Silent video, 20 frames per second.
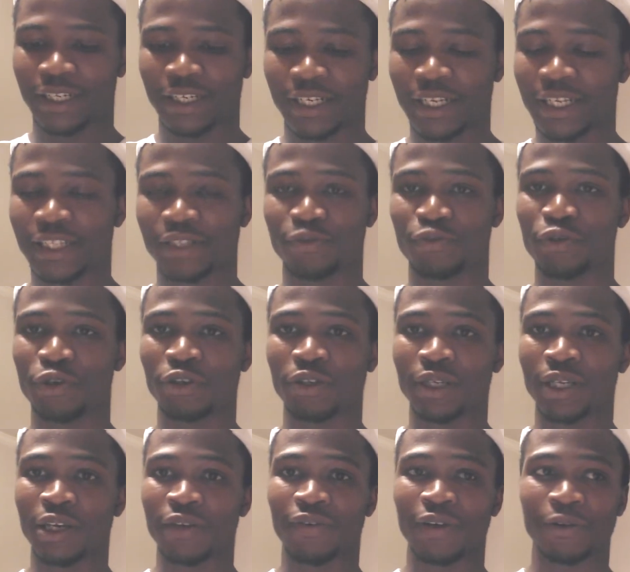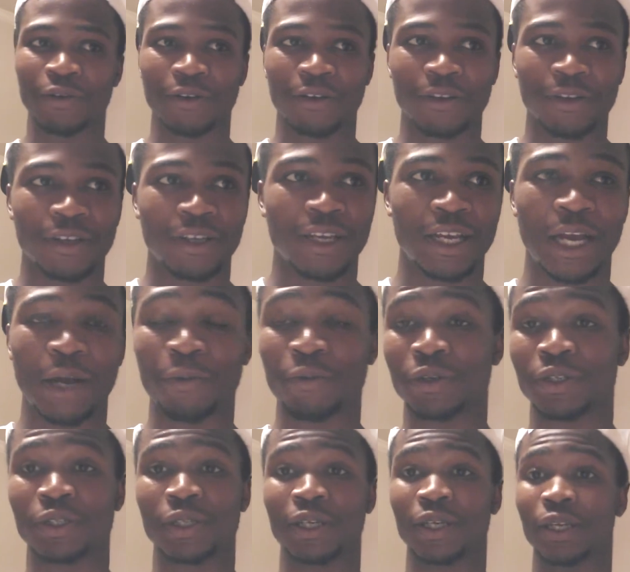that's real love. I
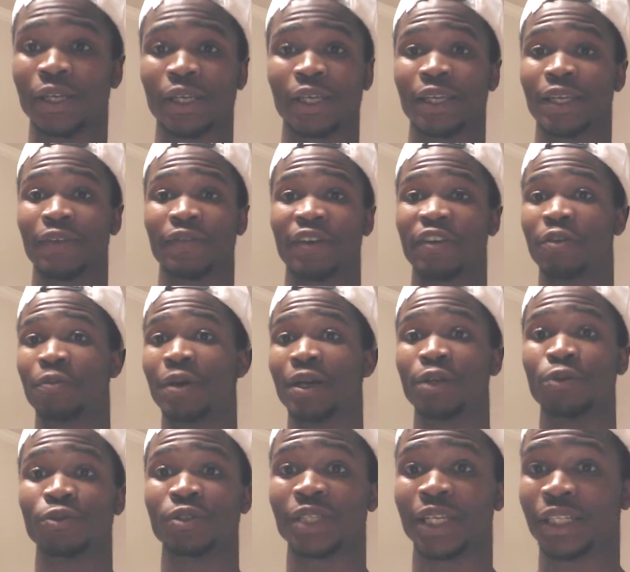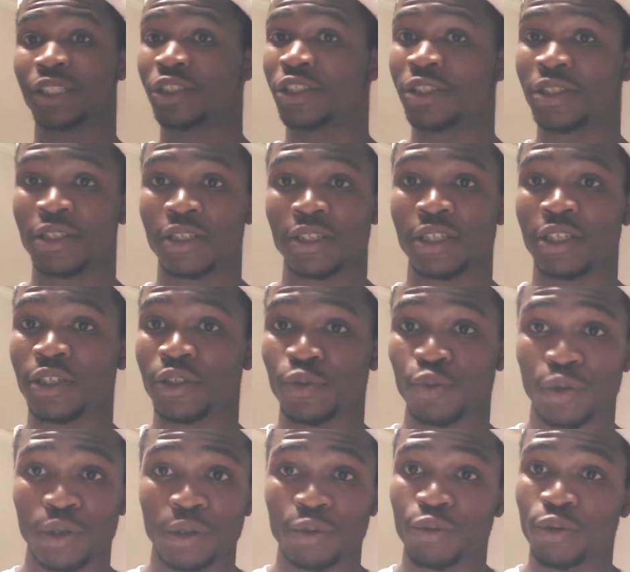wish if everybody was like Jesus in this
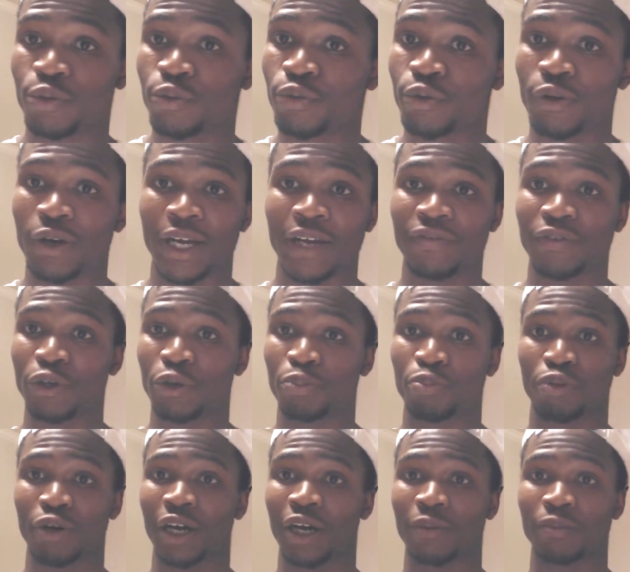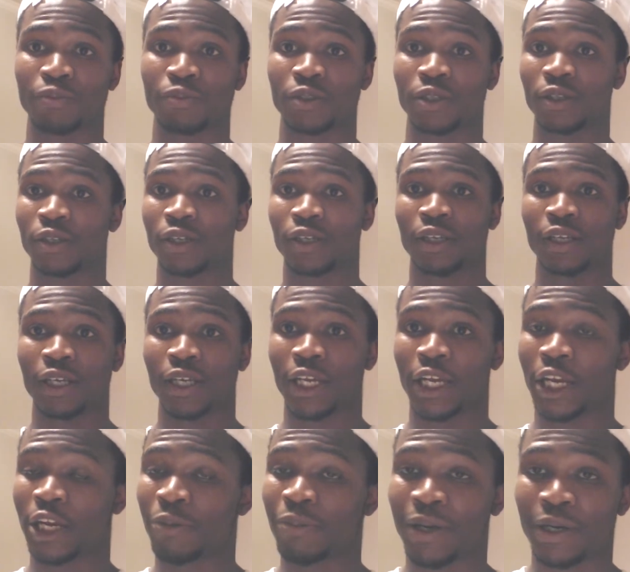world, we won't have no problems.
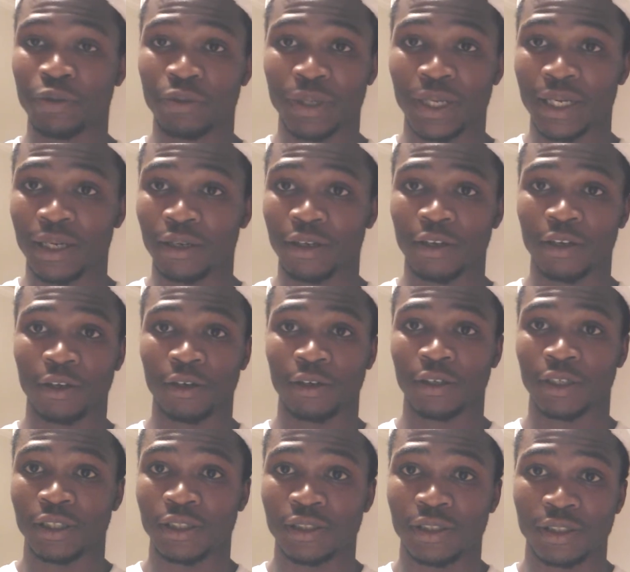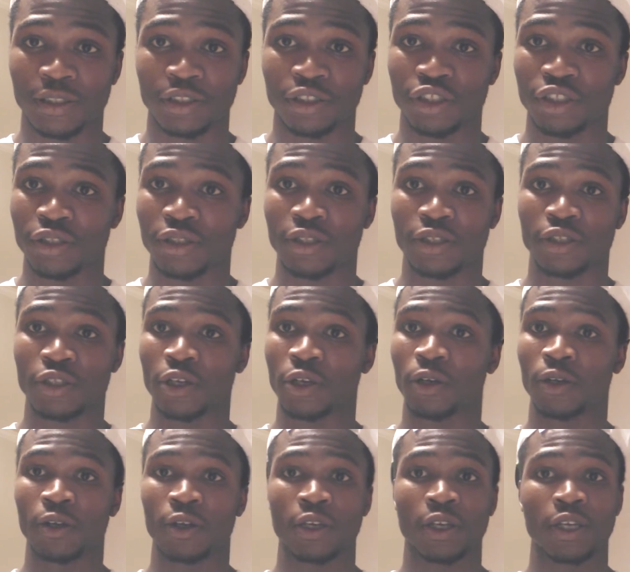Everybody would get along, because Jesus
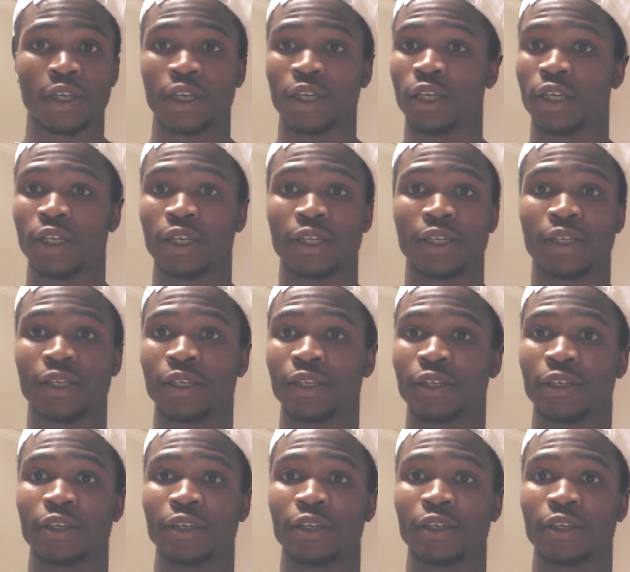saw he